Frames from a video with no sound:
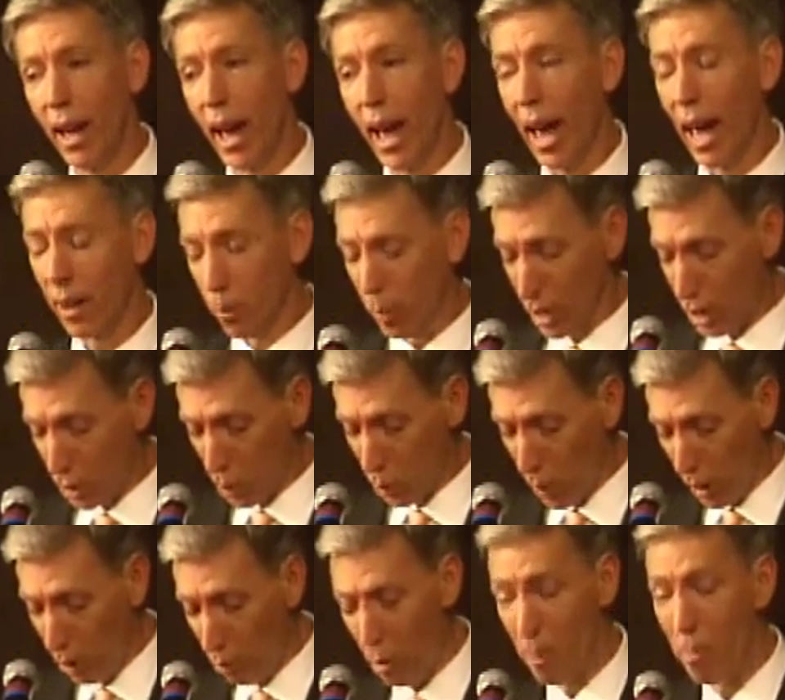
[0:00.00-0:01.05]
and which
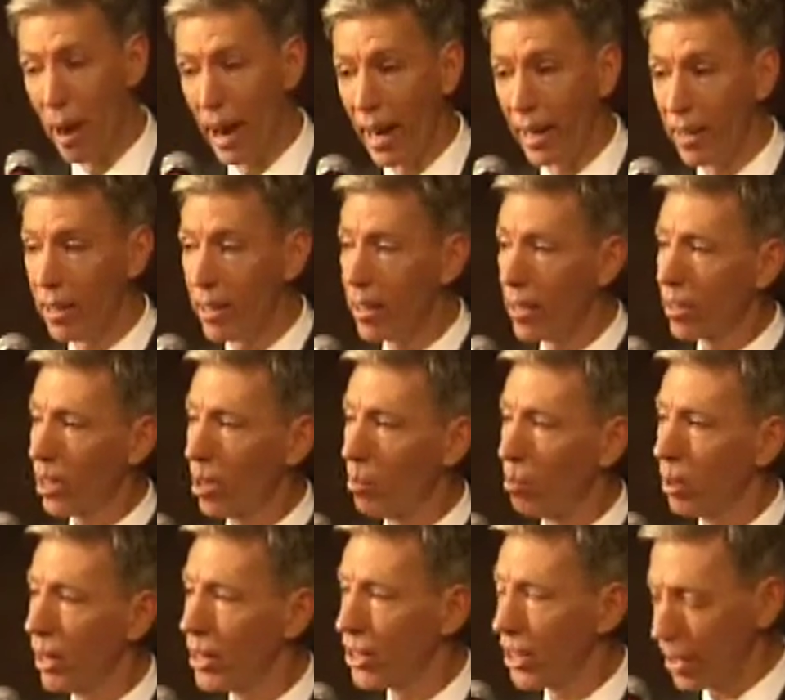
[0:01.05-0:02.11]
we remain
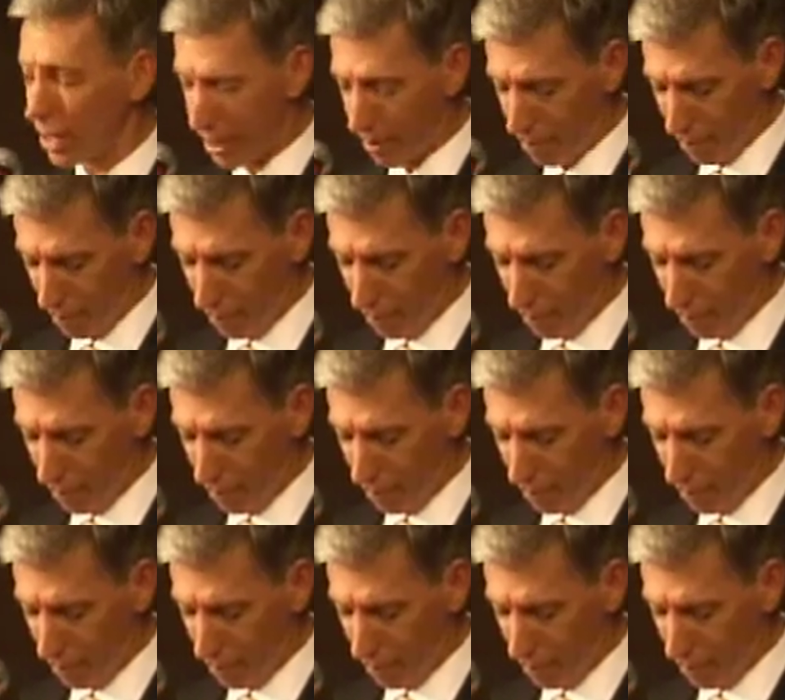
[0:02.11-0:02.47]
complicit.